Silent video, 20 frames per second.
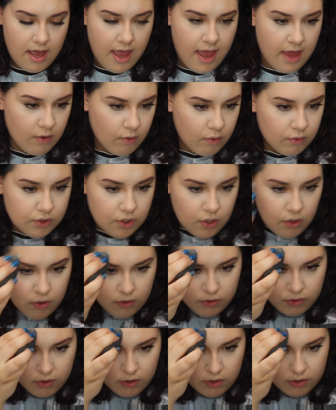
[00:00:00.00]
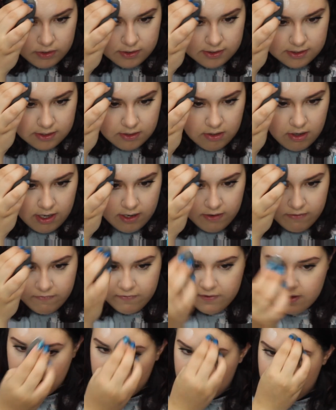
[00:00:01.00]
and also on those kind
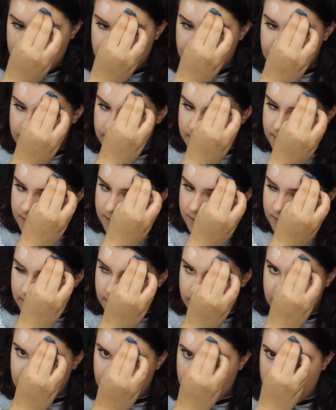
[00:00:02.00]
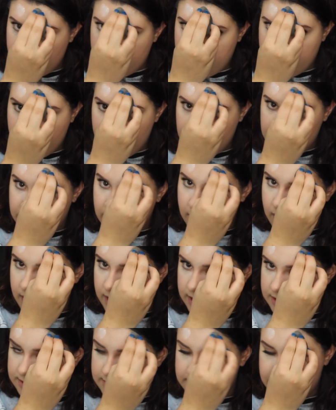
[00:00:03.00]
of fine
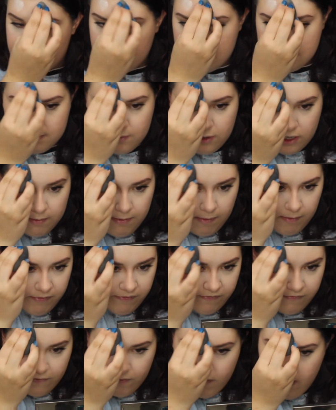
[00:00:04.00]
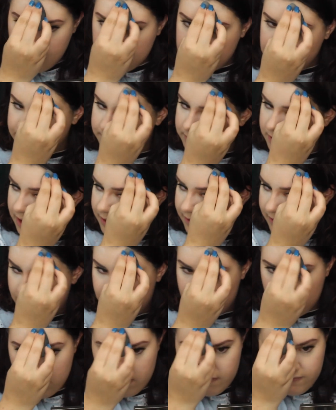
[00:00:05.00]
lines like I spoke about before. I just apply
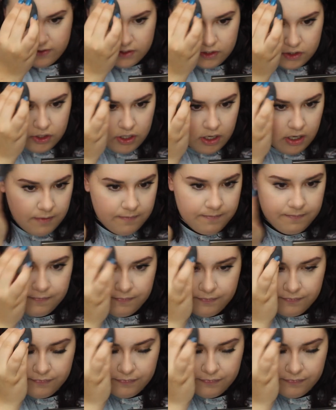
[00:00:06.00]
that over the top.